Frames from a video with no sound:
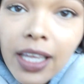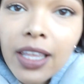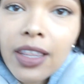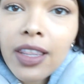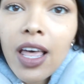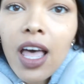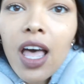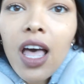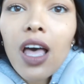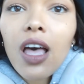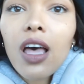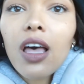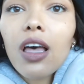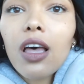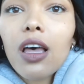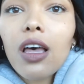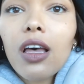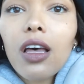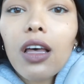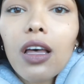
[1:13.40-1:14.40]
in there?
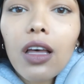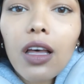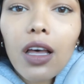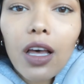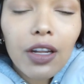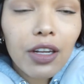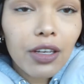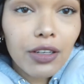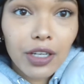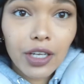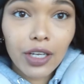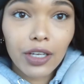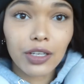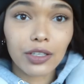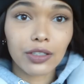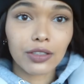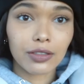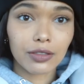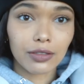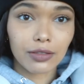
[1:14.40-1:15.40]
I don't
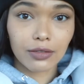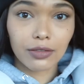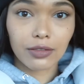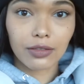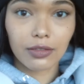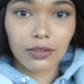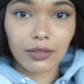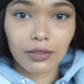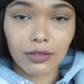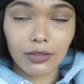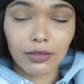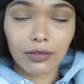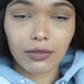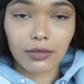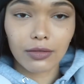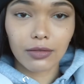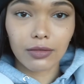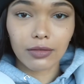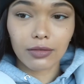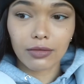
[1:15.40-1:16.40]
know.
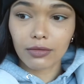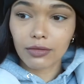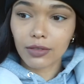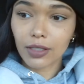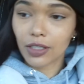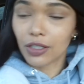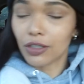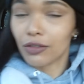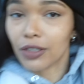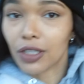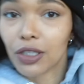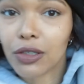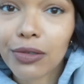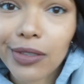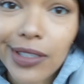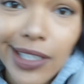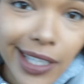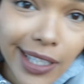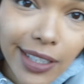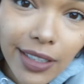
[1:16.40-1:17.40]
Are you
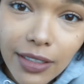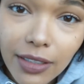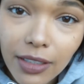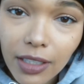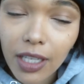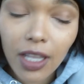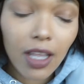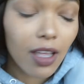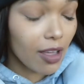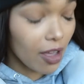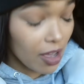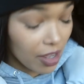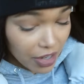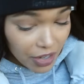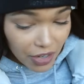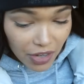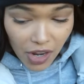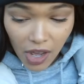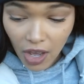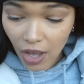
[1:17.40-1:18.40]
recording? I
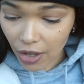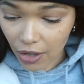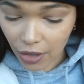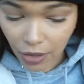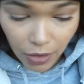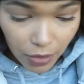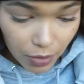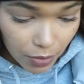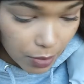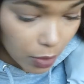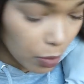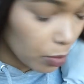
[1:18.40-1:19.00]
don't know, but